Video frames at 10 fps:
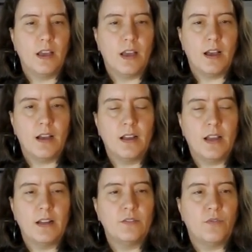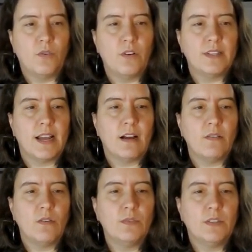And for the
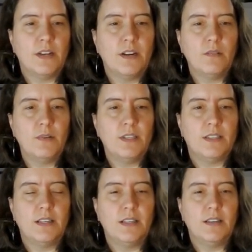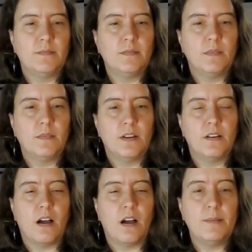townhomes here, we see
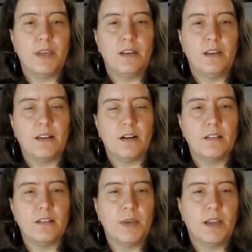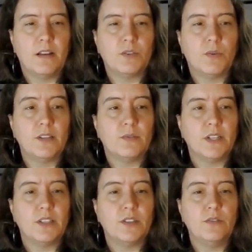the high peak there at the beginning of
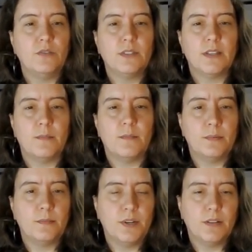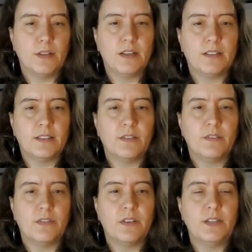2022 is up nearly at
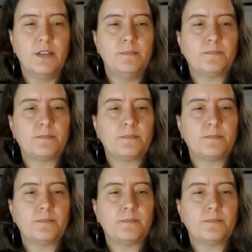750.